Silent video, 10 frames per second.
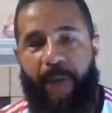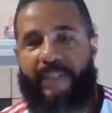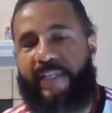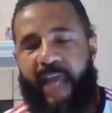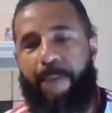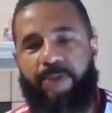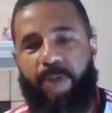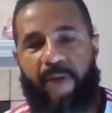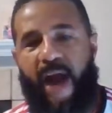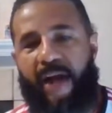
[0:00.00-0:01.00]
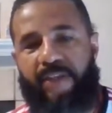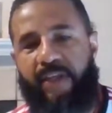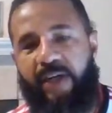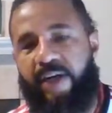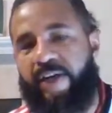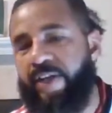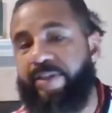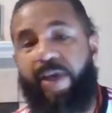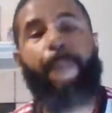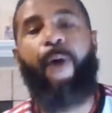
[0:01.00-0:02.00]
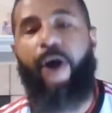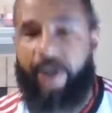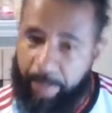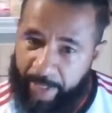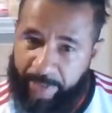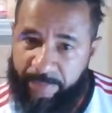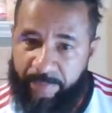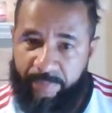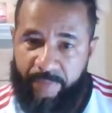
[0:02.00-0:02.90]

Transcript: but he came with some kind of department